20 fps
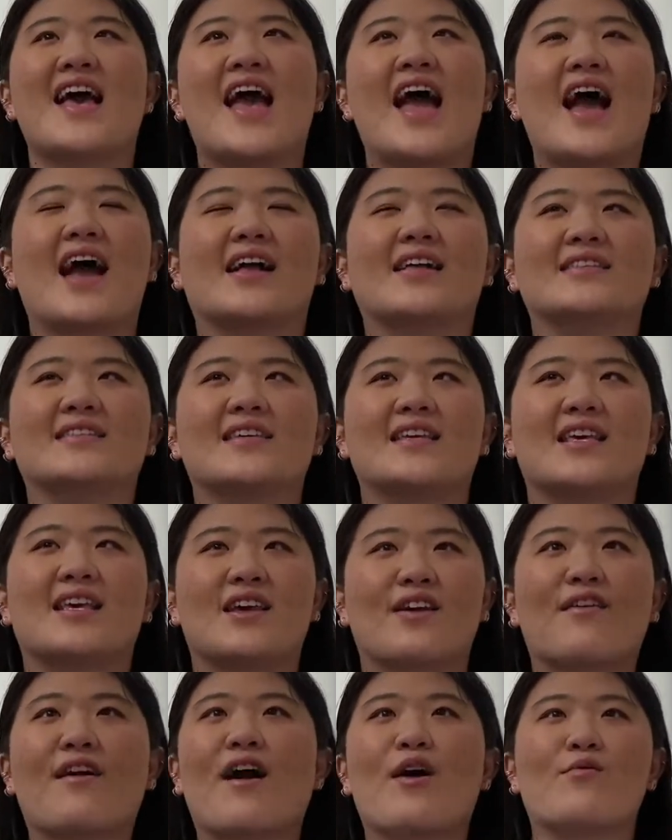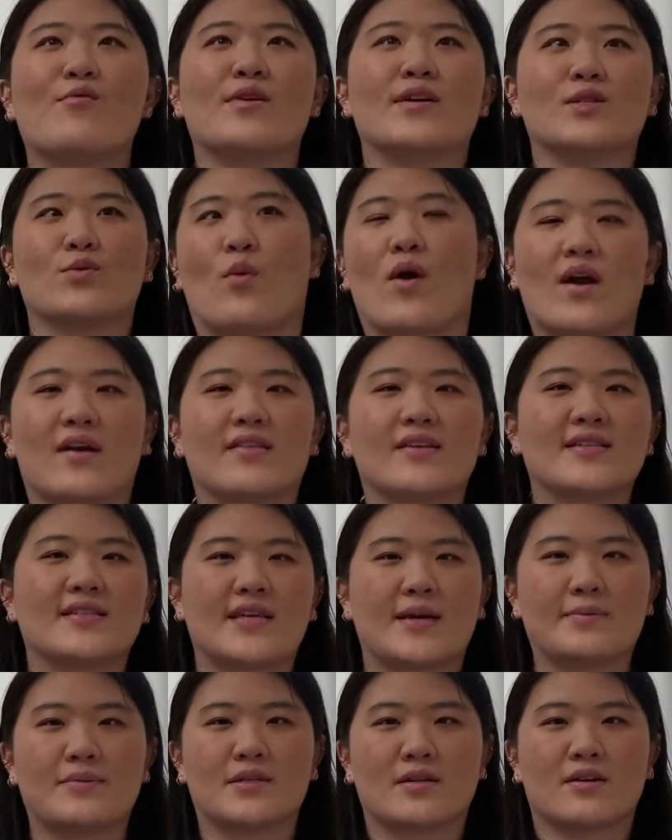And here I was wearing the
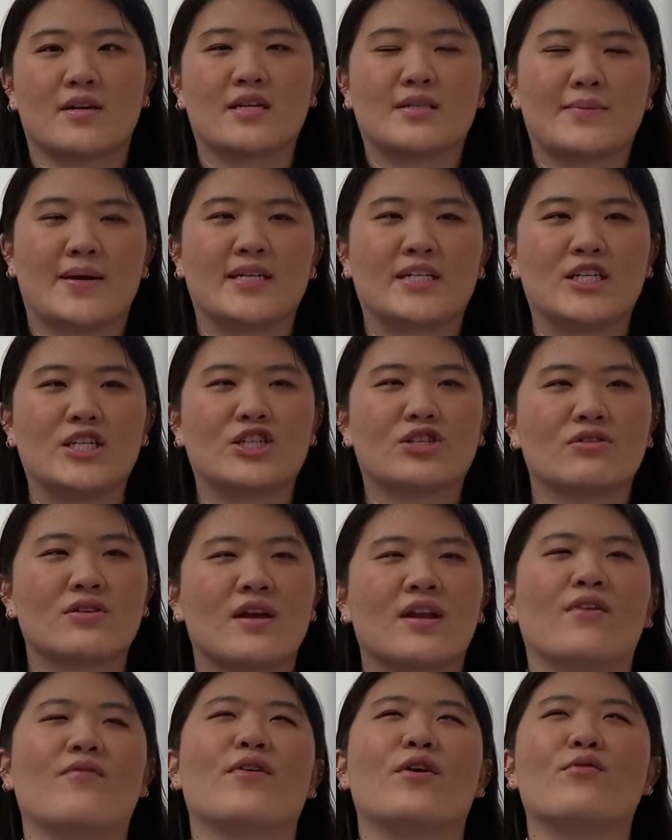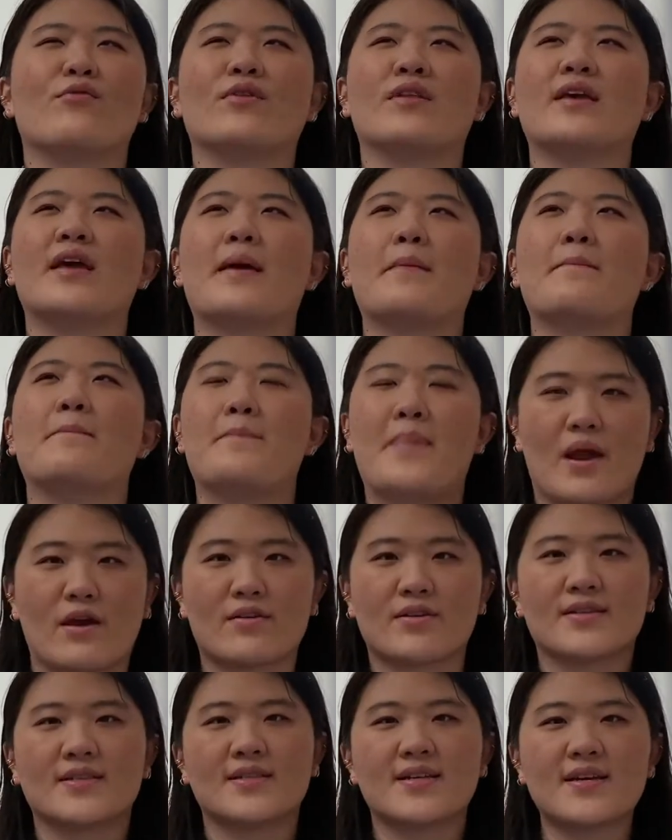same skirt as my teacher, and it felt really
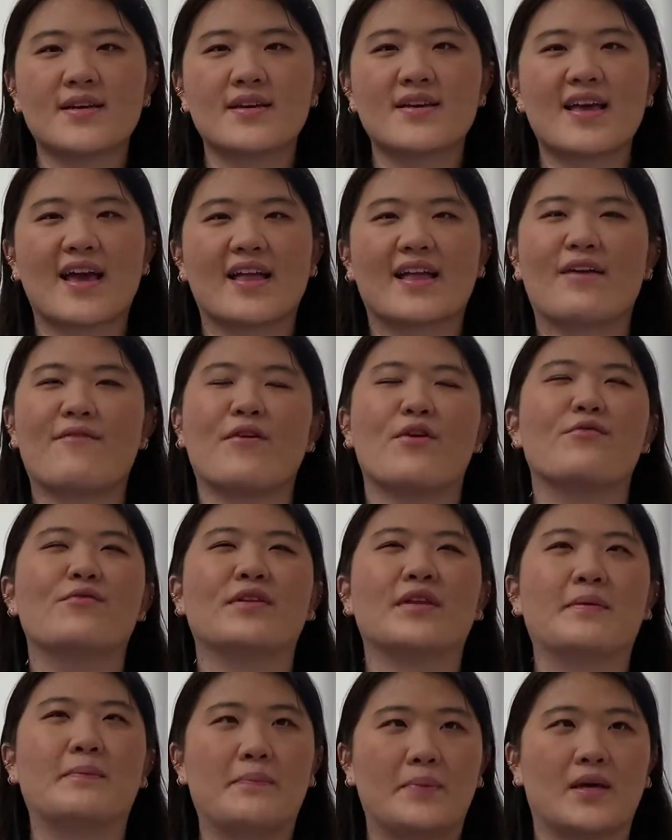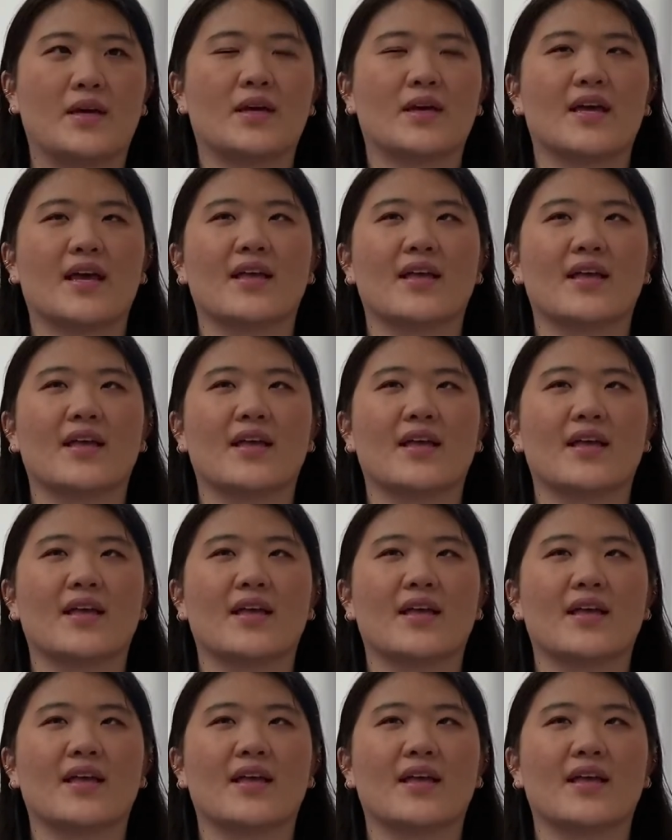embarrassing and I felt really big.